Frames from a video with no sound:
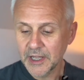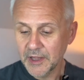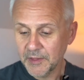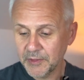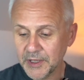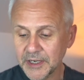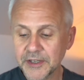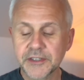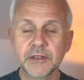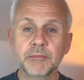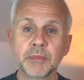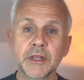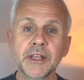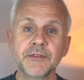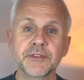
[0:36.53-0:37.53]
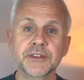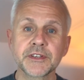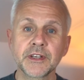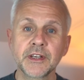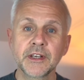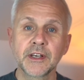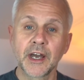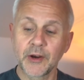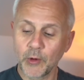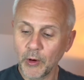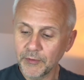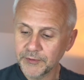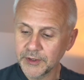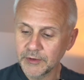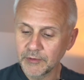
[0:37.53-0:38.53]
theories and beliefs are
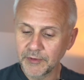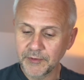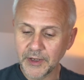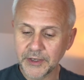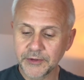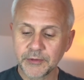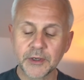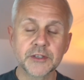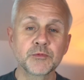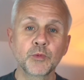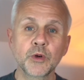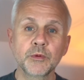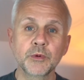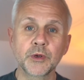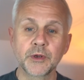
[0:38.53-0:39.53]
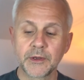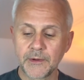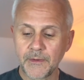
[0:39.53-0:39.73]
often referred to as woo-woo,